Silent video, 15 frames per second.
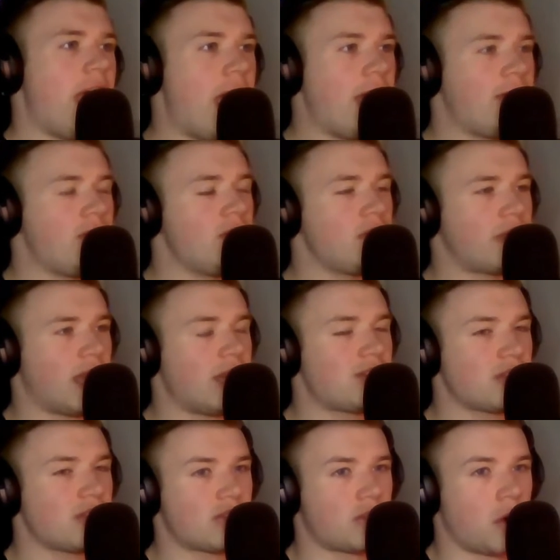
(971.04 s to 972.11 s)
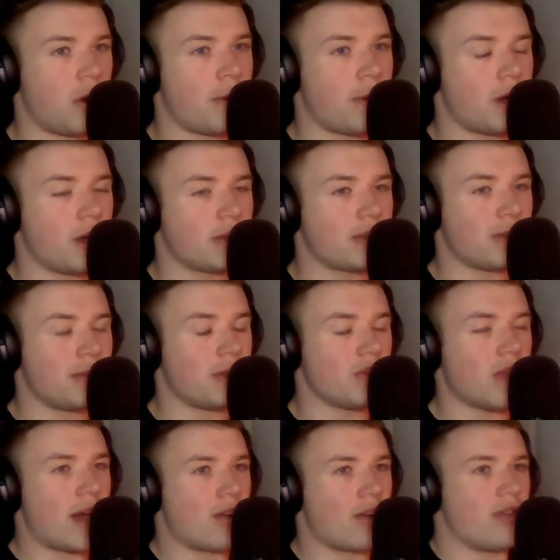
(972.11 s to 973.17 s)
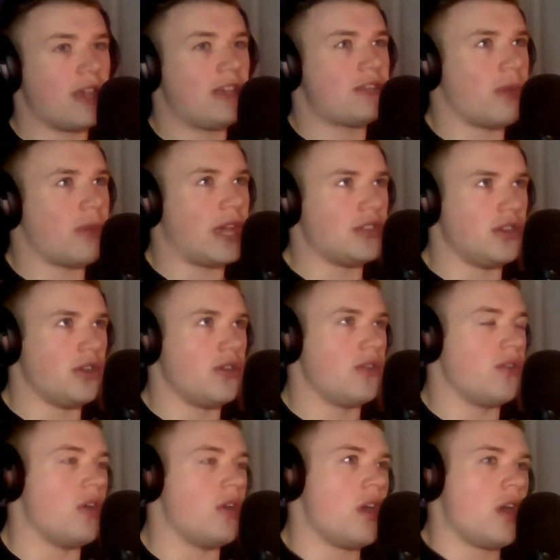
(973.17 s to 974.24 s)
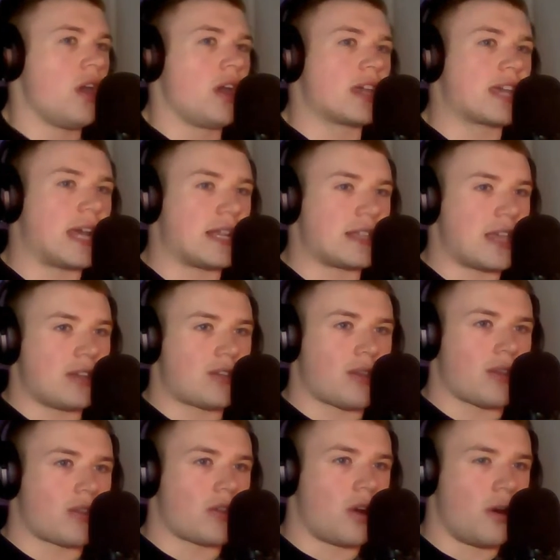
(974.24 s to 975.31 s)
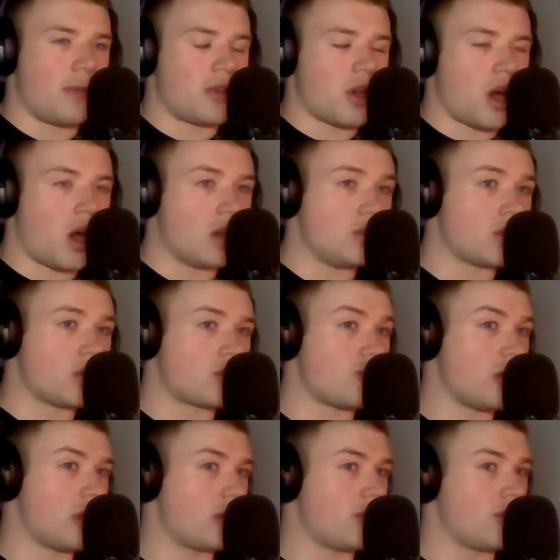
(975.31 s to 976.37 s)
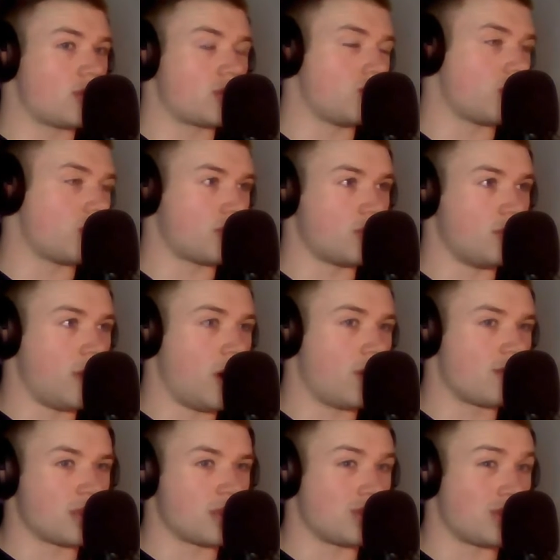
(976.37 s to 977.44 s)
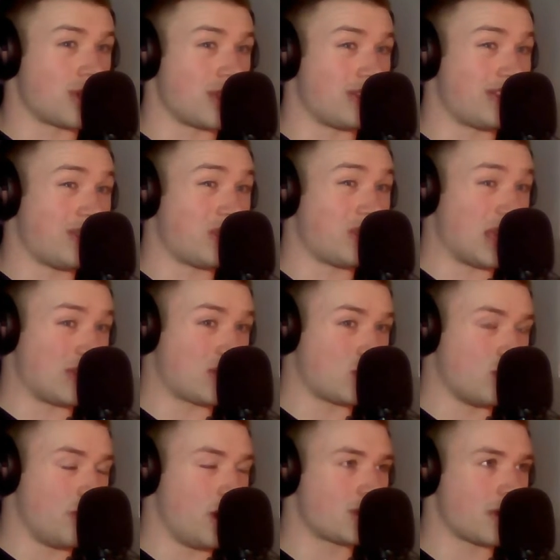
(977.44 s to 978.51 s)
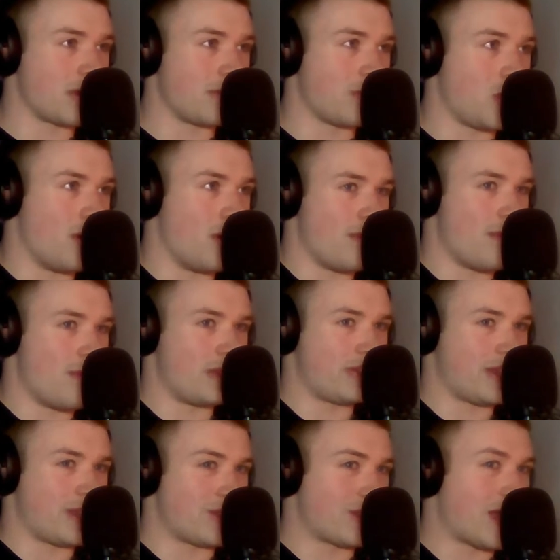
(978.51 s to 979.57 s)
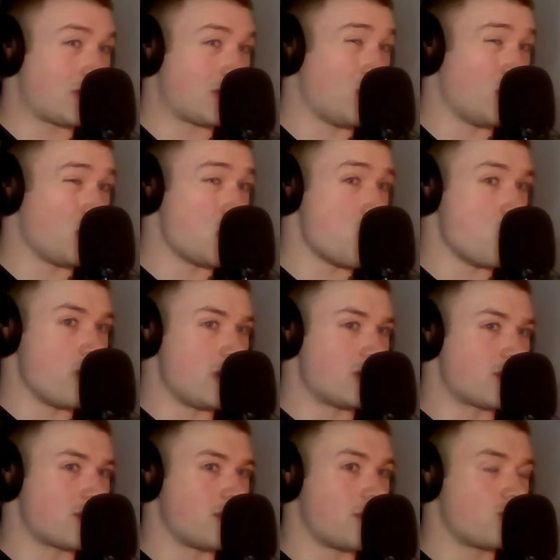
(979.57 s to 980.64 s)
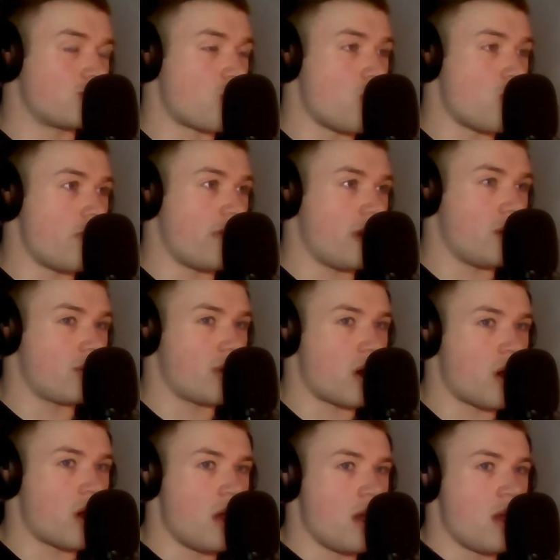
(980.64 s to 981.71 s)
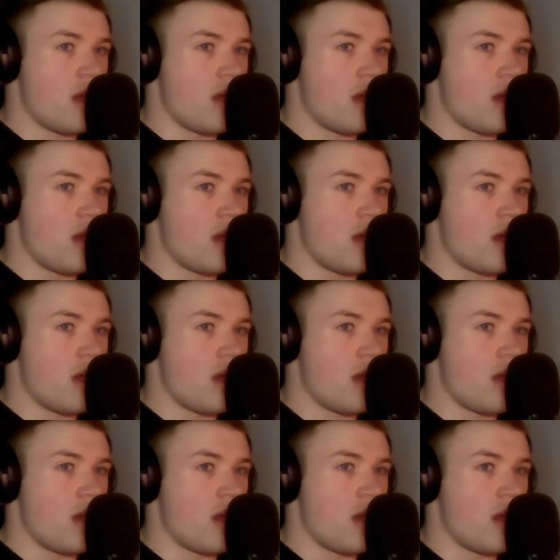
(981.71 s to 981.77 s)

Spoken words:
if you did just stop a dumbbell lateral raise when you can't get to the top, you're under training your shoulder so much because you can still get so much at the bottom. It's like that's not you reached true failure